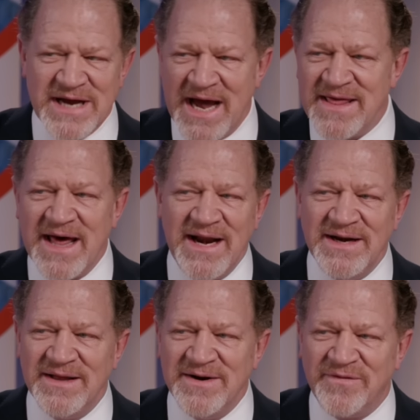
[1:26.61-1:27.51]
tie that
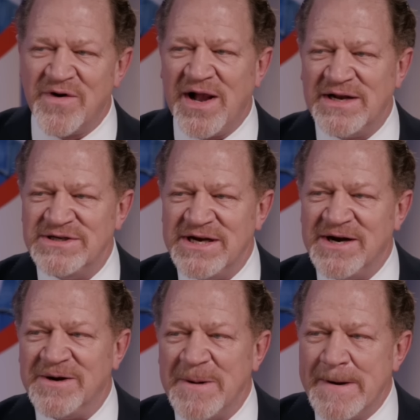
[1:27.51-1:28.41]
into the nephrology
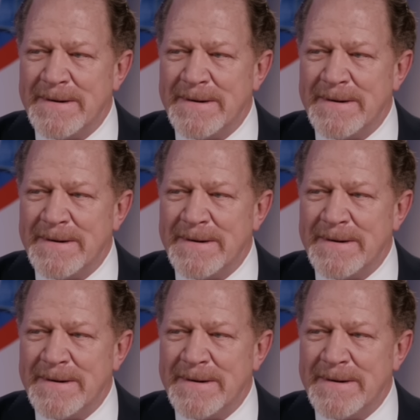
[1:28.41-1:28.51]
here.